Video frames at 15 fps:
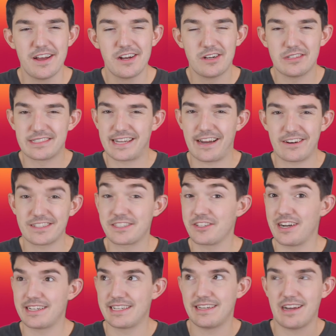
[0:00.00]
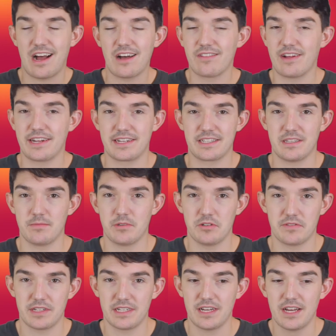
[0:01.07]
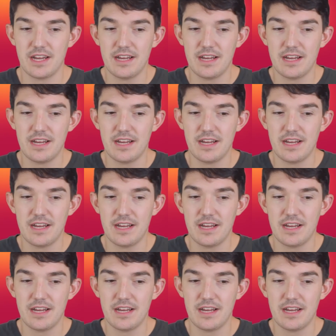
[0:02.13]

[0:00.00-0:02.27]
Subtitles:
whose character I did not like in the movie.